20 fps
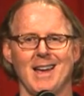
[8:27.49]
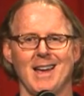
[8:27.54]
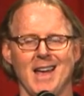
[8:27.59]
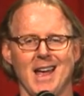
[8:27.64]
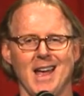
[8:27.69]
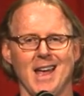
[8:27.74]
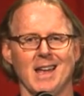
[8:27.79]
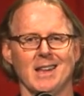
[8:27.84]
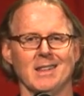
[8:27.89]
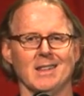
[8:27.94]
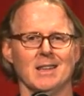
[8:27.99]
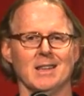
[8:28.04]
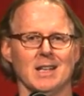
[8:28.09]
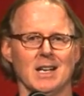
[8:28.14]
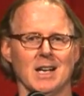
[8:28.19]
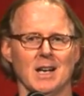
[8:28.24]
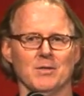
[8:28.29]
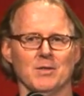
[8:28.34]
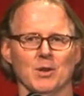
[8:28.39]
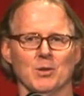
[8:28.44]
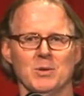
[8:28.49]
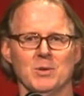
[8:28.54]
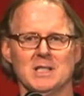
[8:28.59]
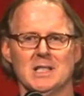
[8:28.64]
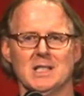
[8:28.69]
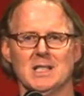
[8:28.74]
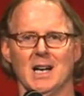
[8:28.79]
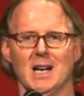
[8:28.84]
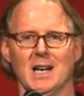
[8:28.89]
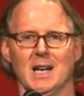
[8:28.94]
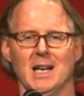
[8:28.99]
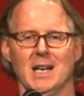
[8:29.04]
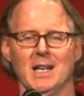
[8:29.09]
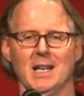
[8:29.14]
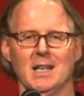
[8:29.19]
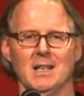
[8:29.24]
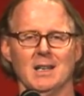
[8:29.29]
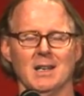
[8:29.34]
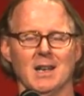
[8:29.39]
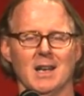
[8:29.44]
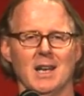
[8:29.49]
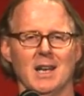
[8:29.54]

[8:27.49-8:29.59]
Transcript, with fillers: And the cover was done, and,